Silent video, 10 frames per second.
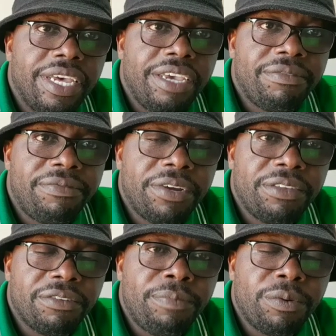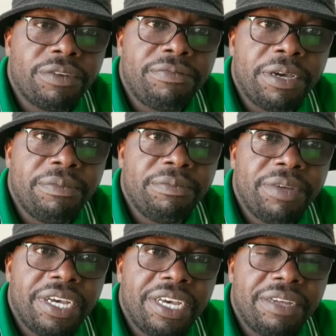Hey friends of Panuka
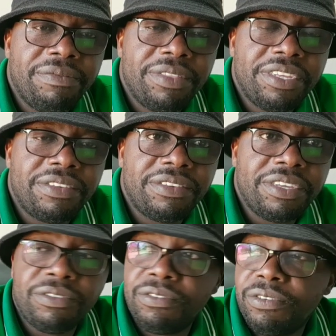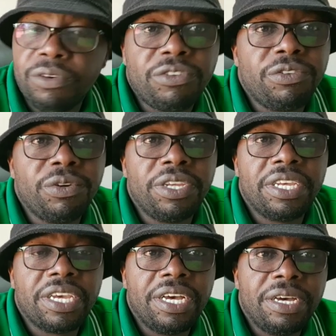Farm, this is yours
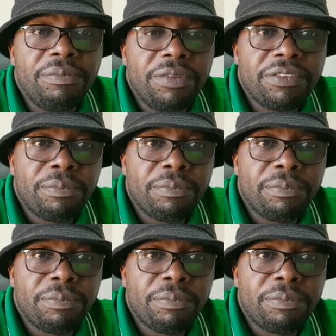truly, Mr.